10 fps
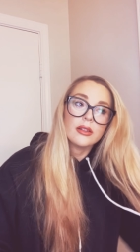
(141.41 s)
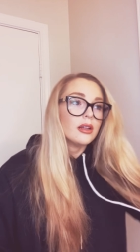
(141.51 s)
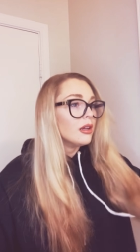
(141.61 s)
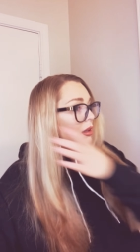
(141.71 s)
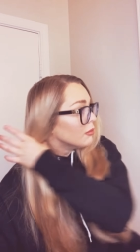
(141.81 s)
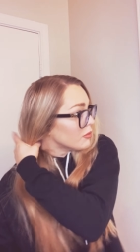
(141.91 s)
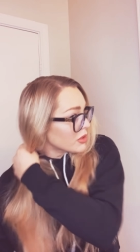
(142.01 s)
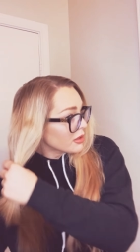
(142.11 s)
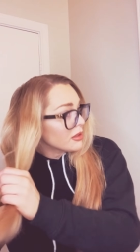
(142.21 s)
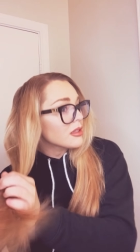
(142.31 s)
I'm
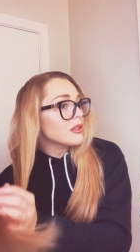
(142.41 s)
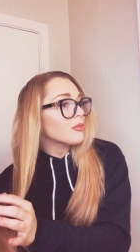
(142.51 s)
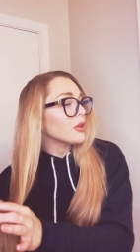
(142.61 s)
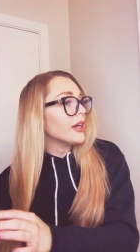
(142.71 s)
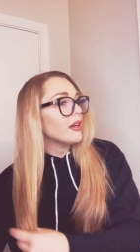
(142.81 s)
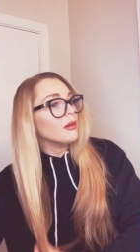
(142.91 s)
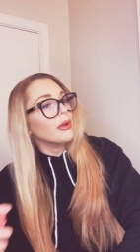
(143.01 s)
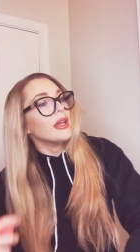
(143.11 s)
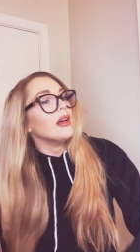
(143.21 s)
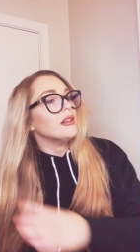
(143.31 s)
just gonna spray it on
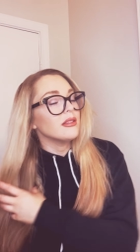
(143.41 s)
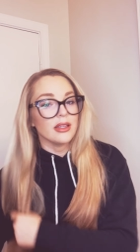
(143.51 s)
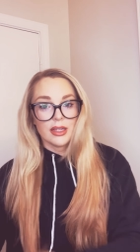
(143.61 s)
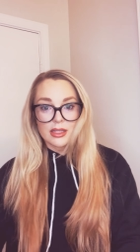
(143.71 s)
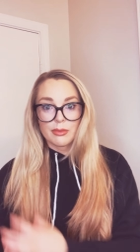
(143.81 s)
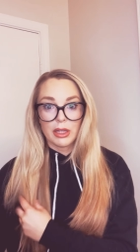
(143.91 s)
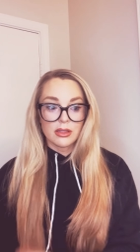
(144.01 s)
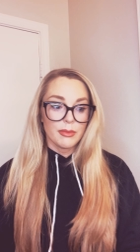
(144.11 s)
my ends and it smells